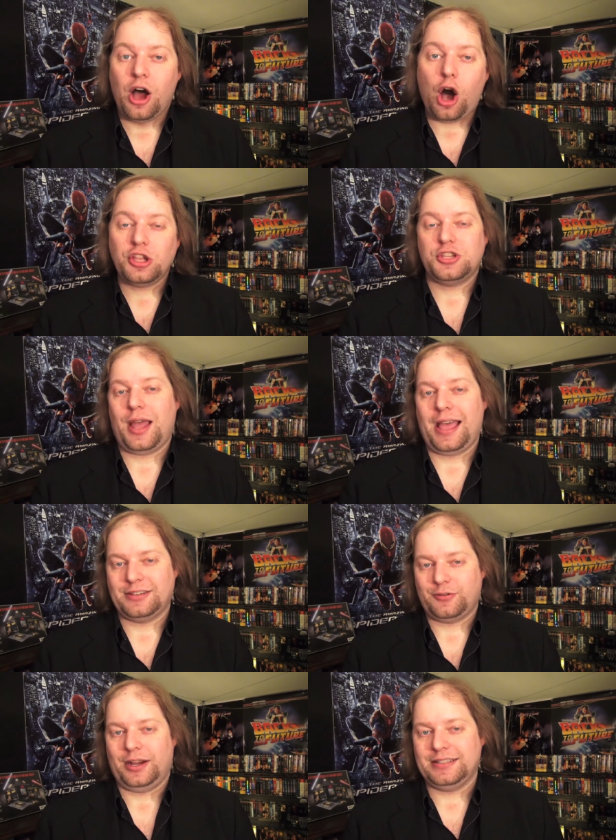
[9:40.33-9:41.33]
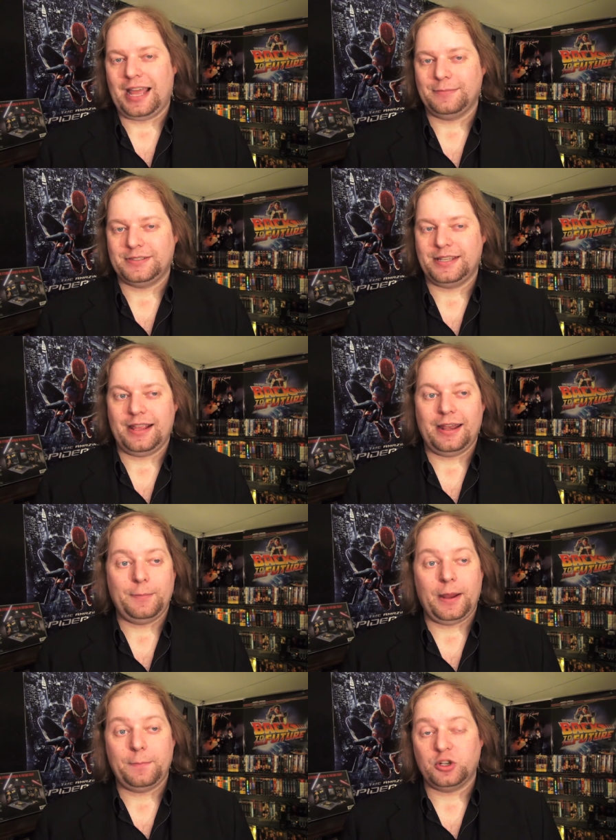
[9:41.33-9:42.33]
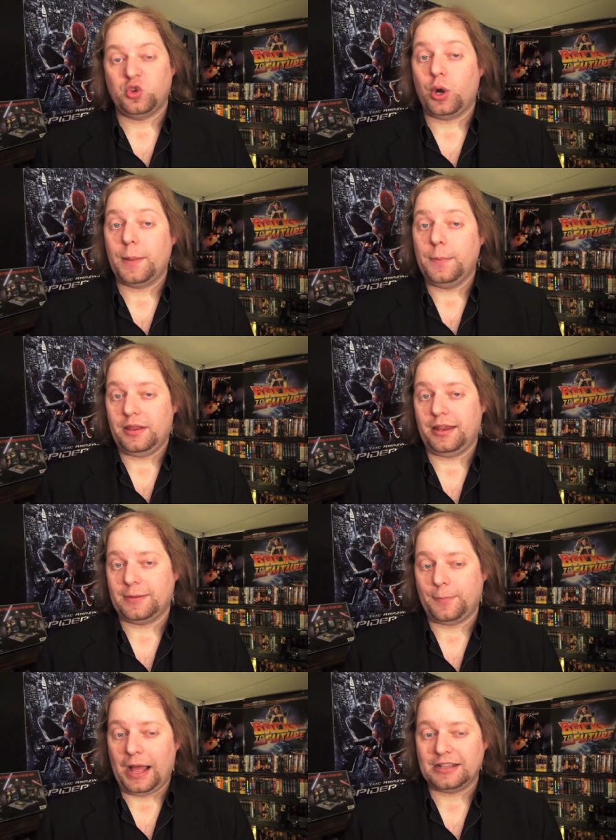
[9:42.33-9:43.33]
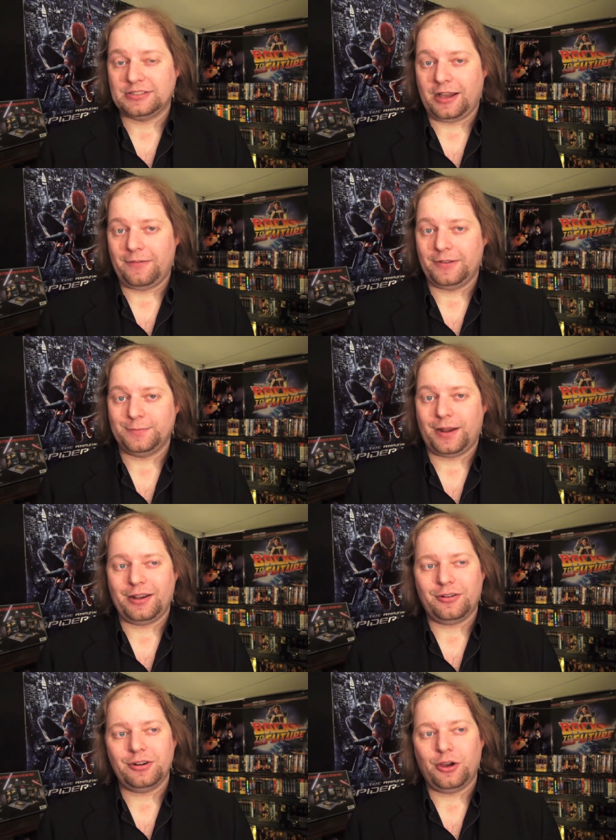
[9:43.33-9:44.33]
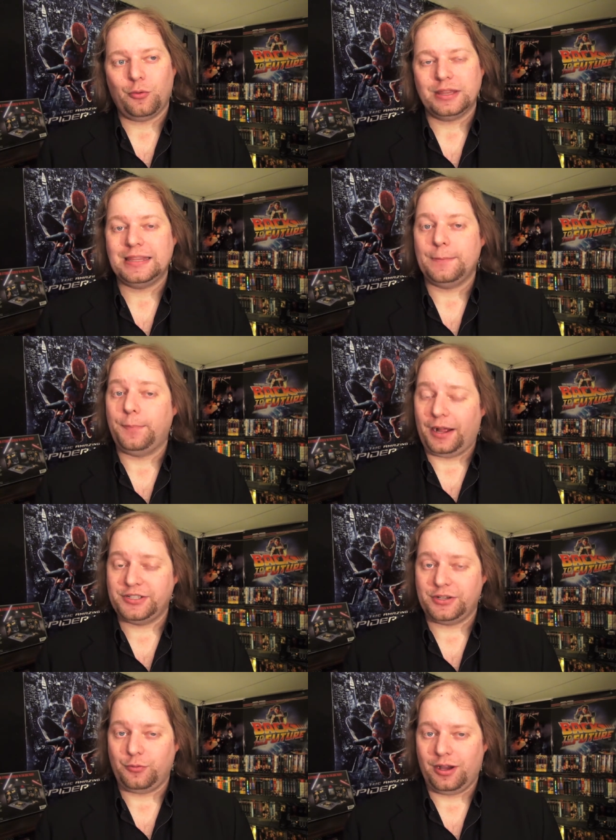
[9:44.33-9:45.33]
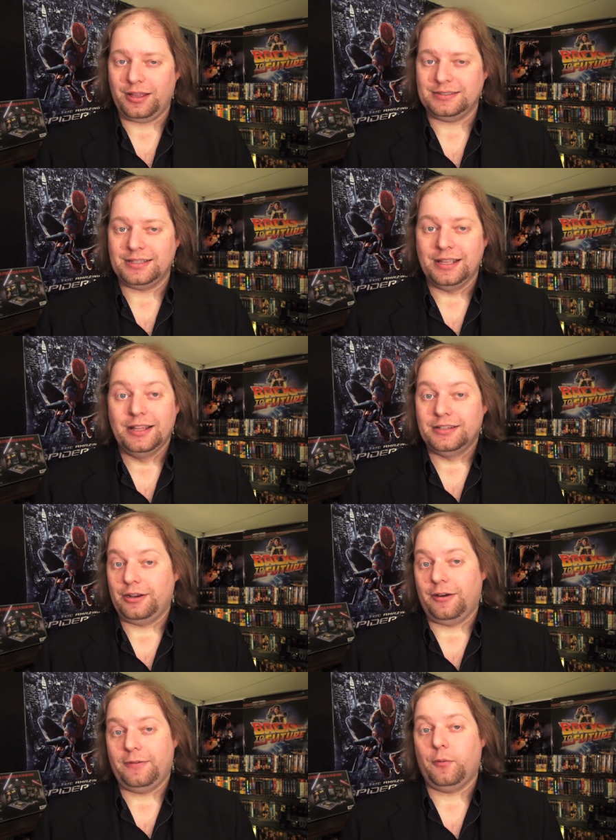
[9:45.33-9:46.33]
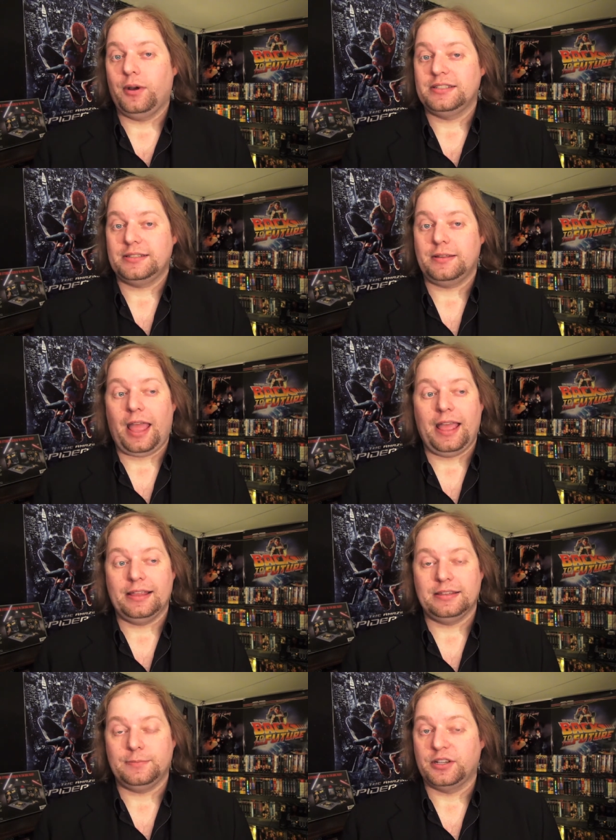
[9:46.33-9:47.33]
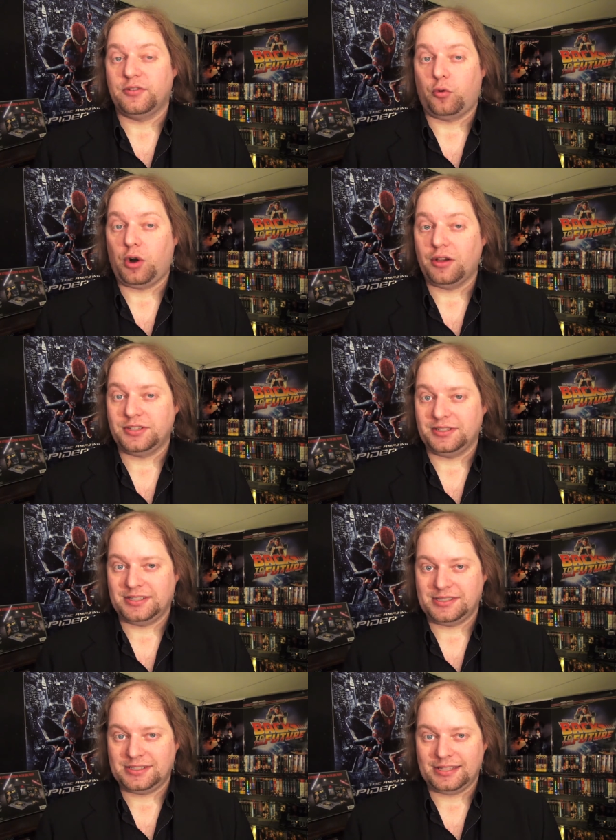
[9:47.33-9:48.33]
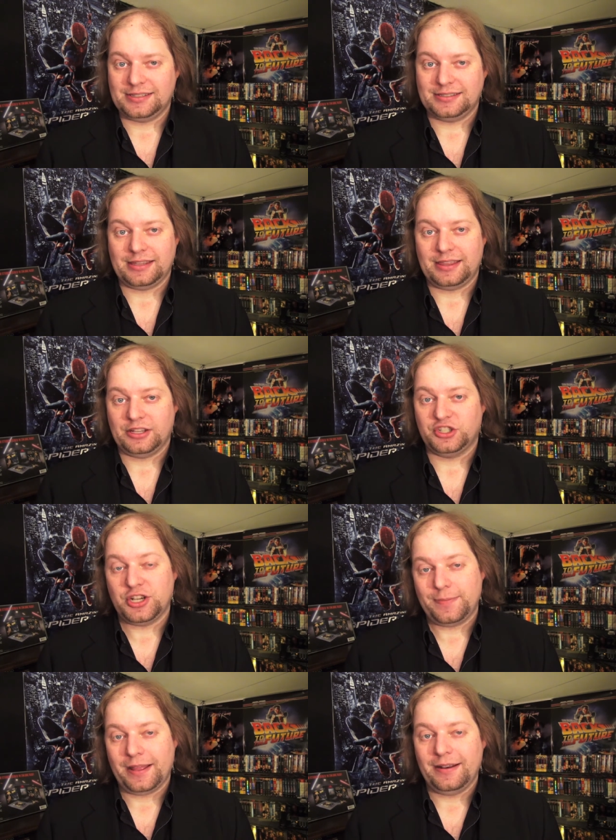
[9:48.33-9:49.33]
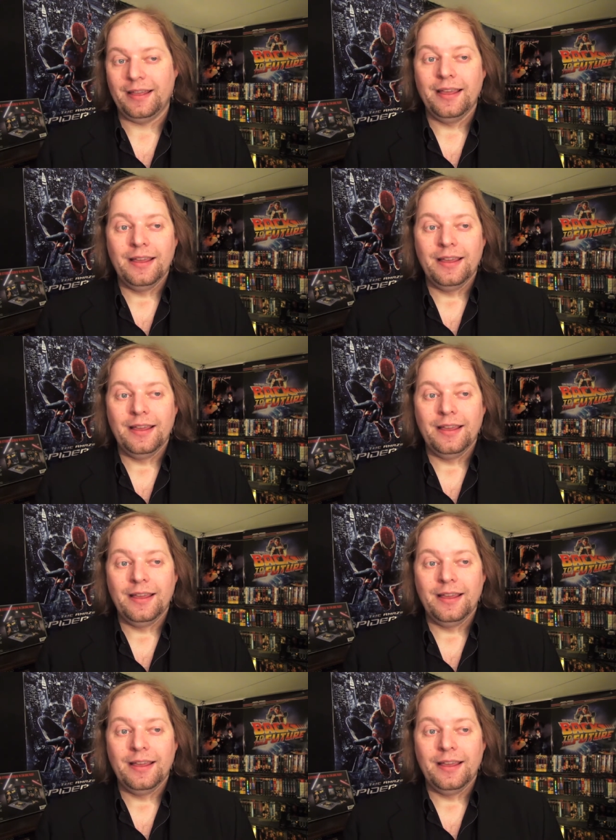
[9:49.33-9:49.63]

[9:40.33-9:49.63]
also has a great time seeing it. It made about $20 million at the box office, but I don't know what the budget was to know if it was as much of a rousing success as I think it should have been.